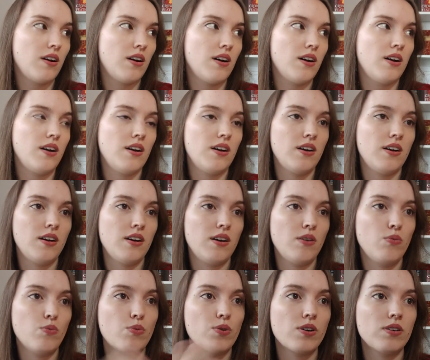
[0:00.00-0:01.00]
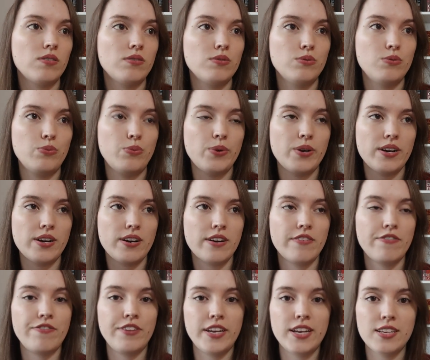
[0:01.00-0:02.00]
a world where
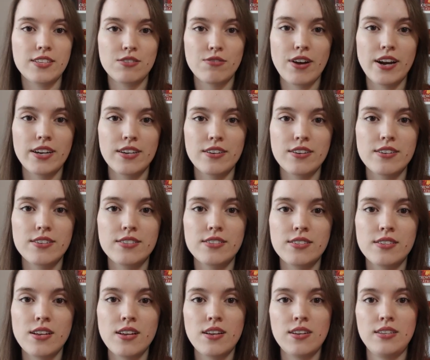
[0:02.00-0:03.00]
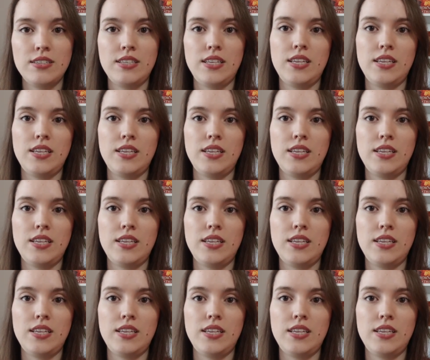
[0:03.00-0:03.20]
phoenix riders